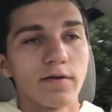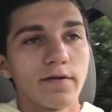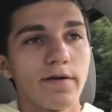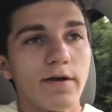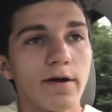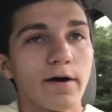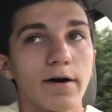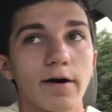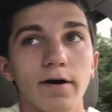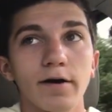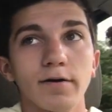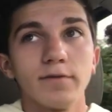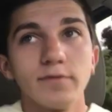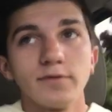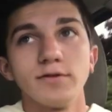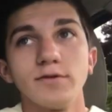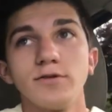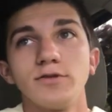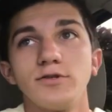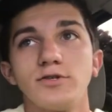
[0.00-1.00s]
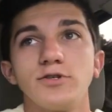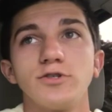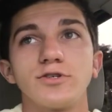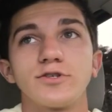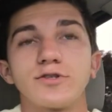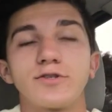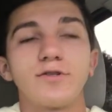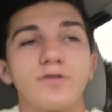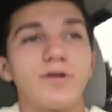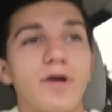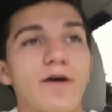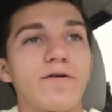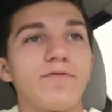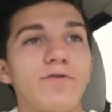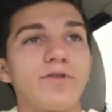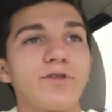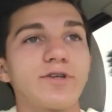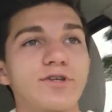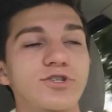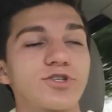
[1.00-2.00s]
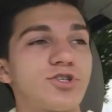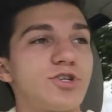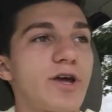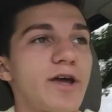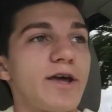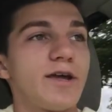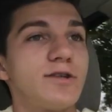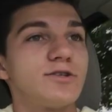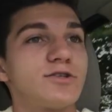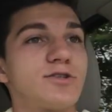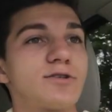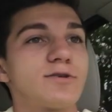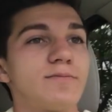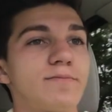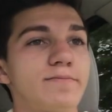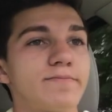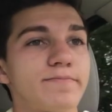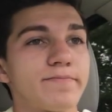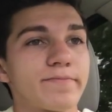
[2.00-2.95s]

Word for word: Yeah, just everything's changed.